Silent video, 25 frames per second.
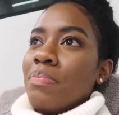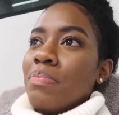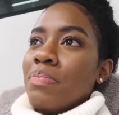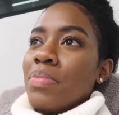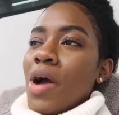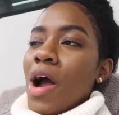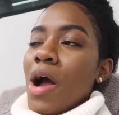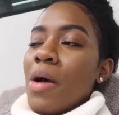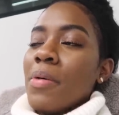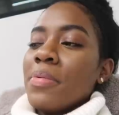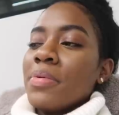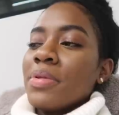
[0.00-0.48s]

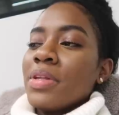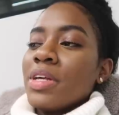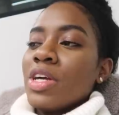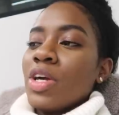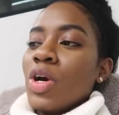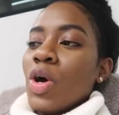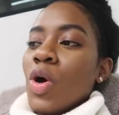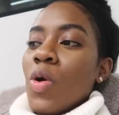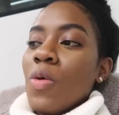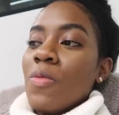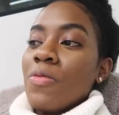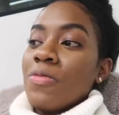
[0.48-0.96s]
probably,
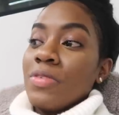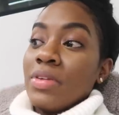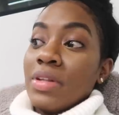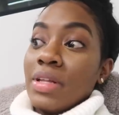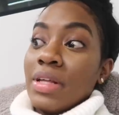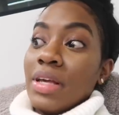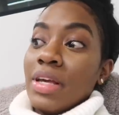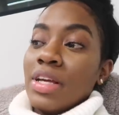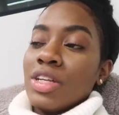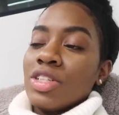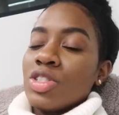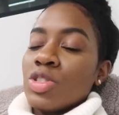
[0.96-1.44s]

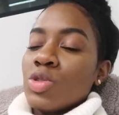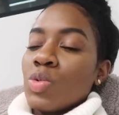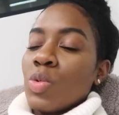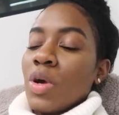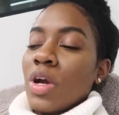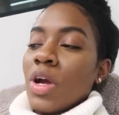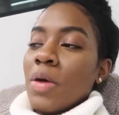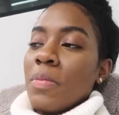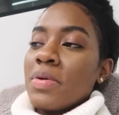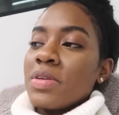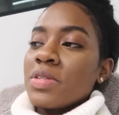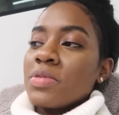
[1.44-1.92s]
hopefully, just
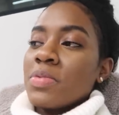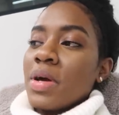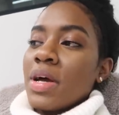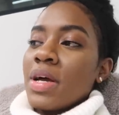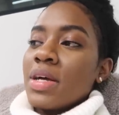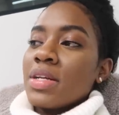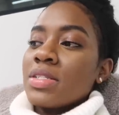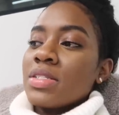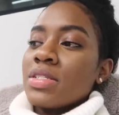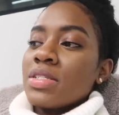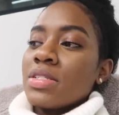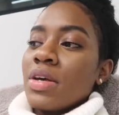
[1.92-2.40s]
work up a
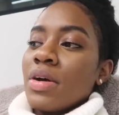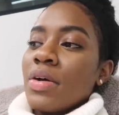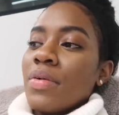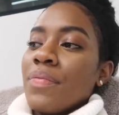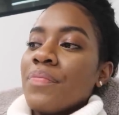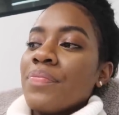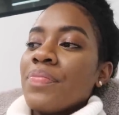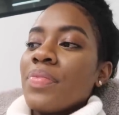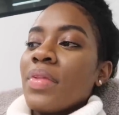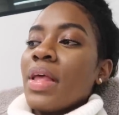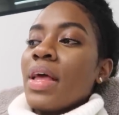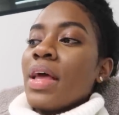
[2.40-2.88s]
sweat.
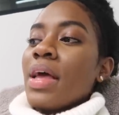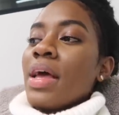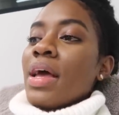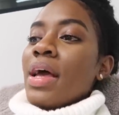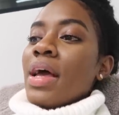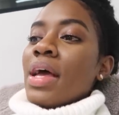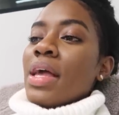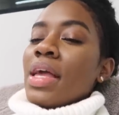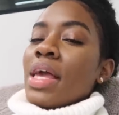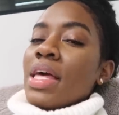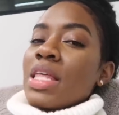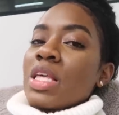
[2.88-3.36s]
So,
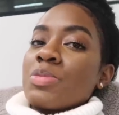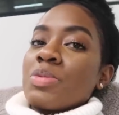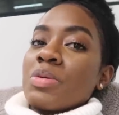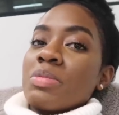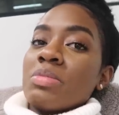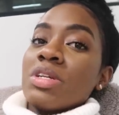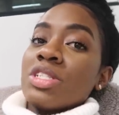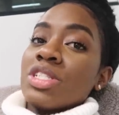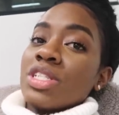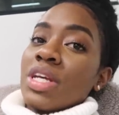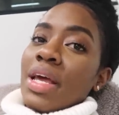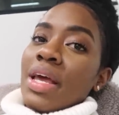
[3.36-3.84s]
yeah, that's
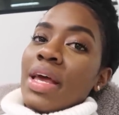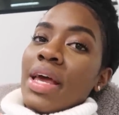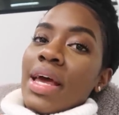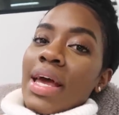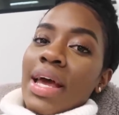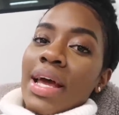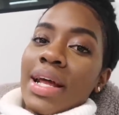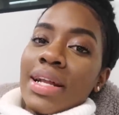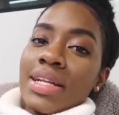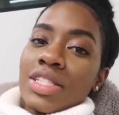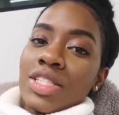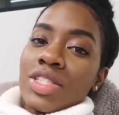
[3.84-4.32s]
pretty much
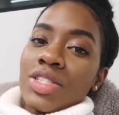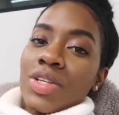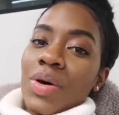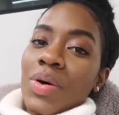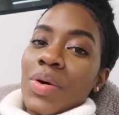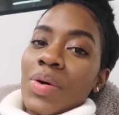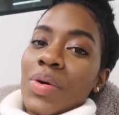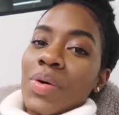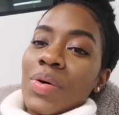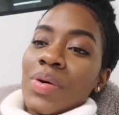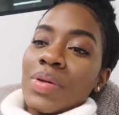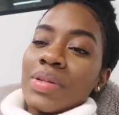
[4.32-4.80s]
it.
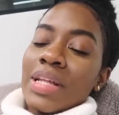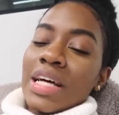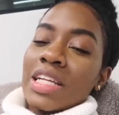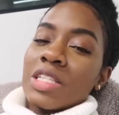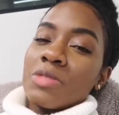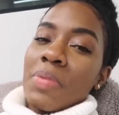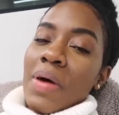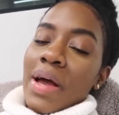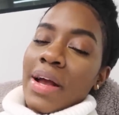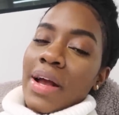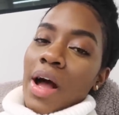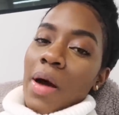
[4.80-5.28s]
So,
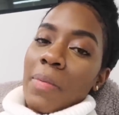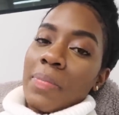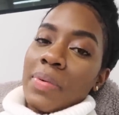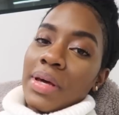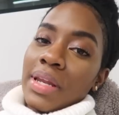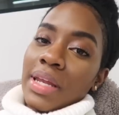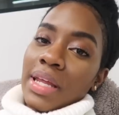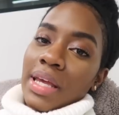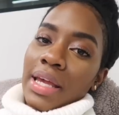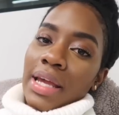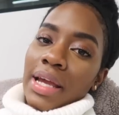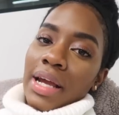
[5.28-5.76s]
let's pack up
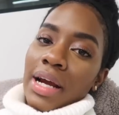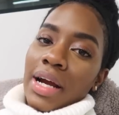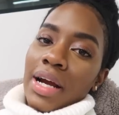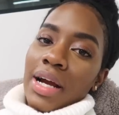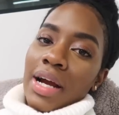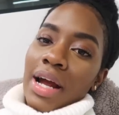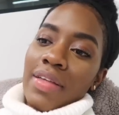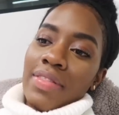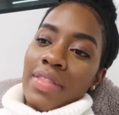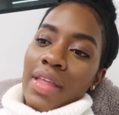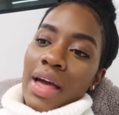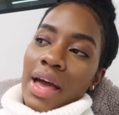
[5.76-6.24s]
in
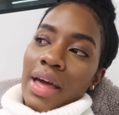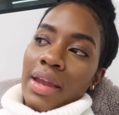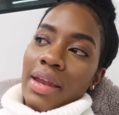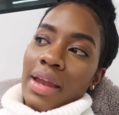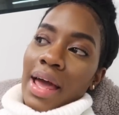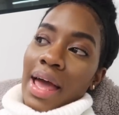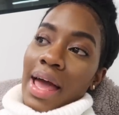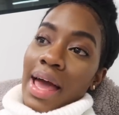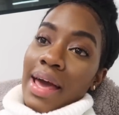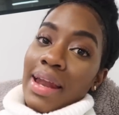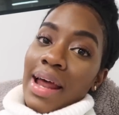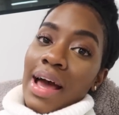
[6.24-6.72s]
here and then
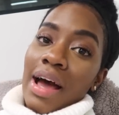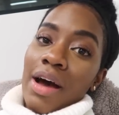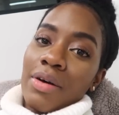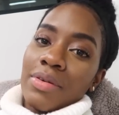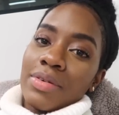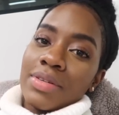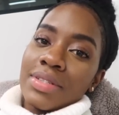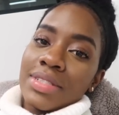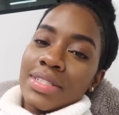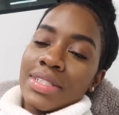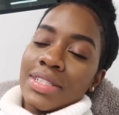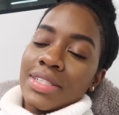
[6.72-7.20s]
head
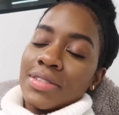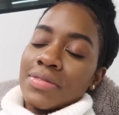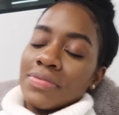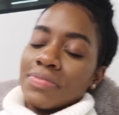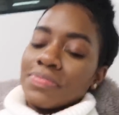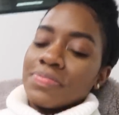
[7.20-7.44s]
out.